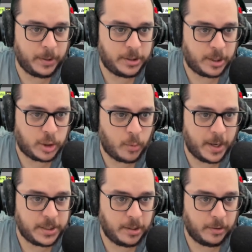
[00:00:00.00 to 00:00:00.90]
choice
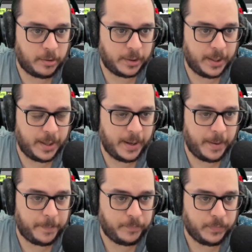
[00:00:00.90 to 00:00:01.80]
question or
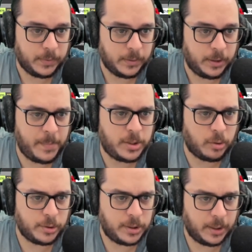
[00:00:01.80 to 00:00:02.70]
the image
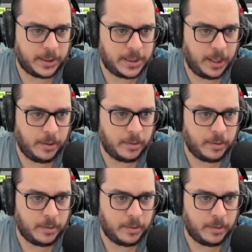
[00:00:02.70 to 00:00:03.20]
occlusion, let's say.